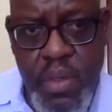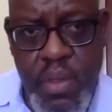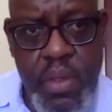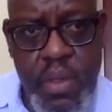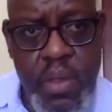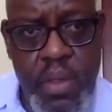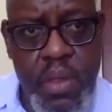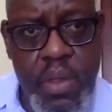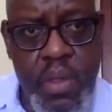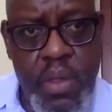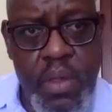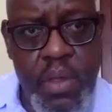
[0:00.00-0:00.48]

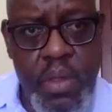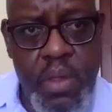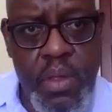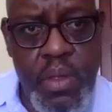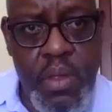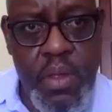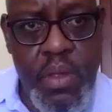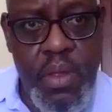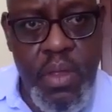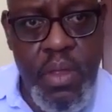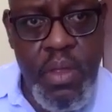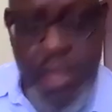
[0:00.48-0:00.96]

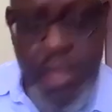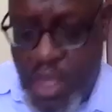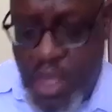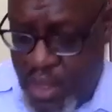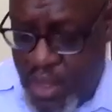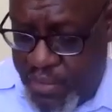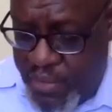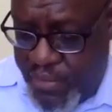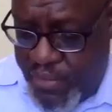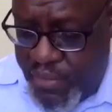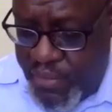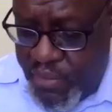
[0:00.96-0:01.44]

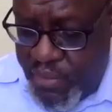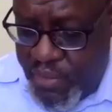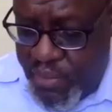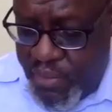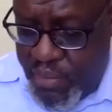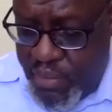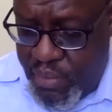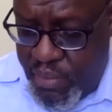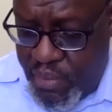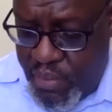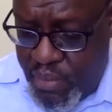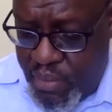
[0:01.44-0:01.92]

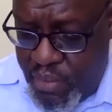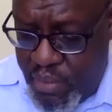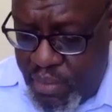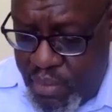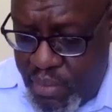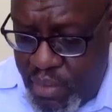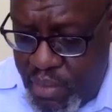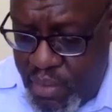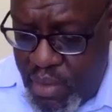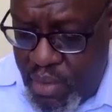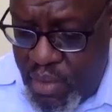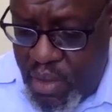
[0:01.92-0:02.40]

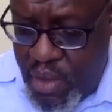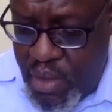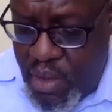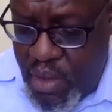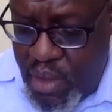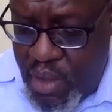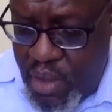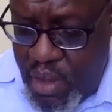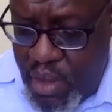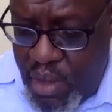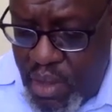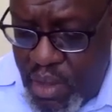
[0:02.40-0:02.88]

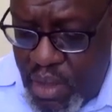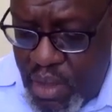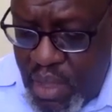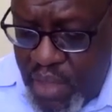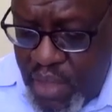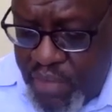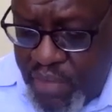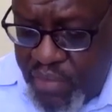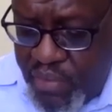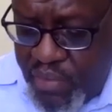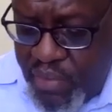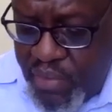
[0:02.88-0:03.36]

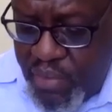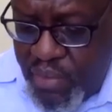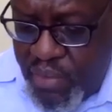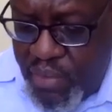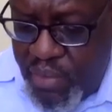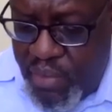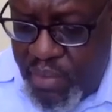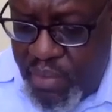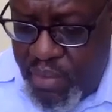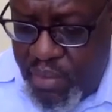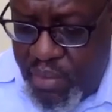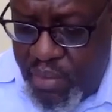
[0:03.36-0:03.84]

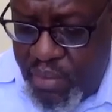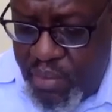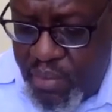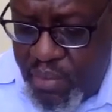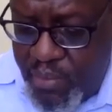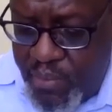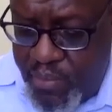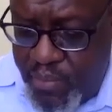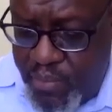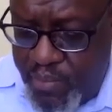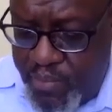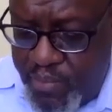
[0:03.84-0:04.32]

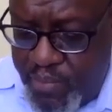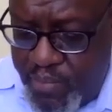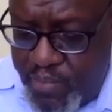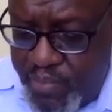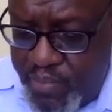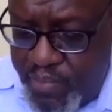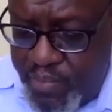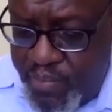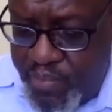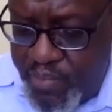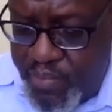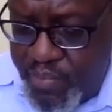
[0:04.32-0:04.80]

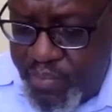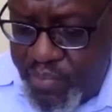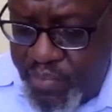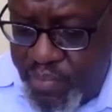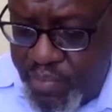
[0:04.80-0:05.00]
[no speech]